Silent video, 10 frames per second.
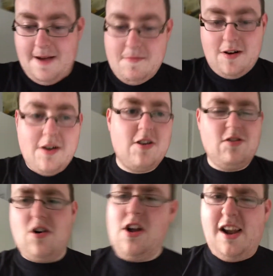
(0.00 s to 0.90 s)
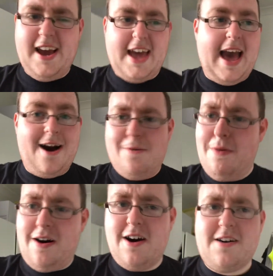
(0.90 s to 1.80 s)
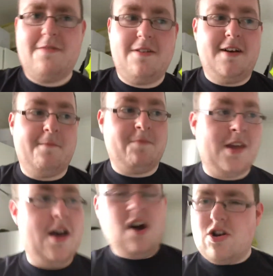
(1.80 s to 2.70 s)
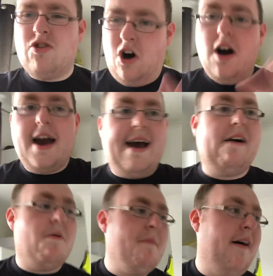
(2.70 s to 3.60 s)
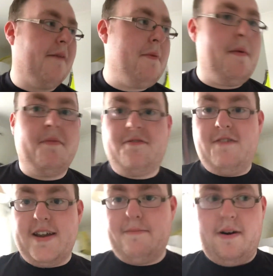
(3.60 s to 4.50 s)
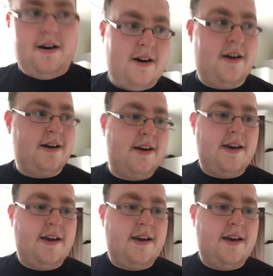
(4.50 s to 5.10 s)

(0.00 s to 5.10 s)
Mark, but not like our Mark, not our Mark, my mum's friend Mark.